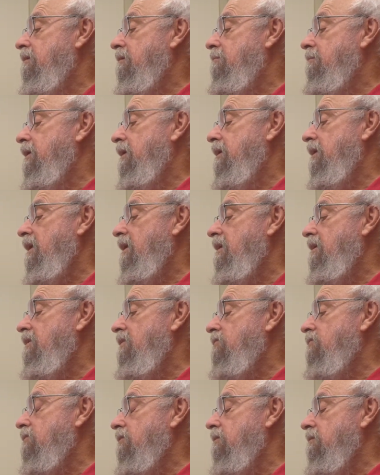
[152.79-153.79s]

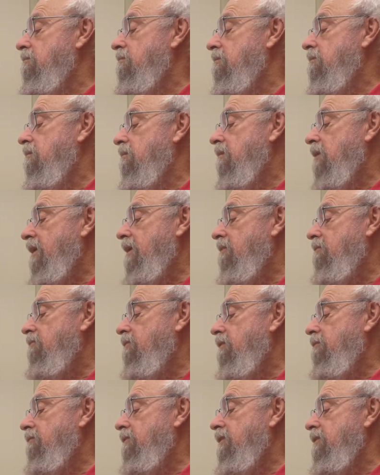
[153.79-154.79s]
mid-80s and late
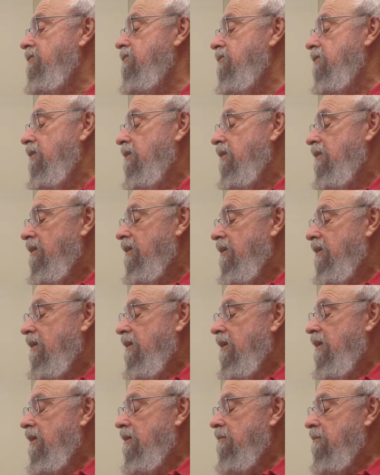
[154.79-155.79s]
50s,
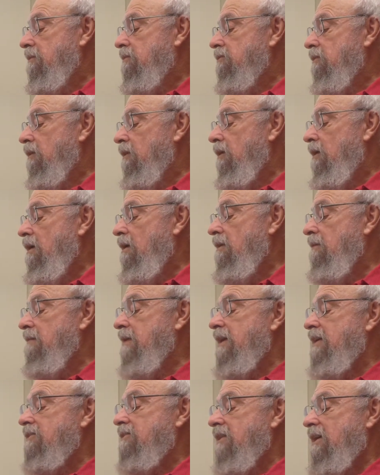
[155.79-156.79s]
it was a long
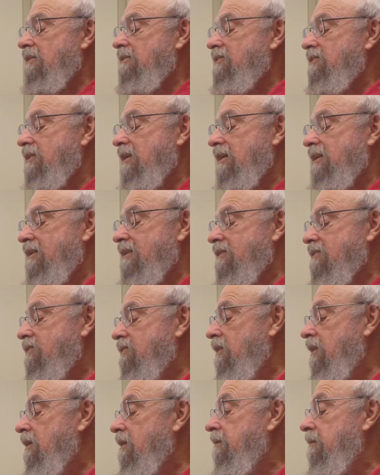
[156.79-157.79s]
ways outside of the
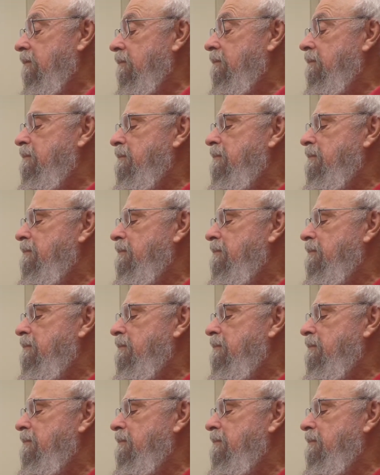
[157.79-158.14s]
sun.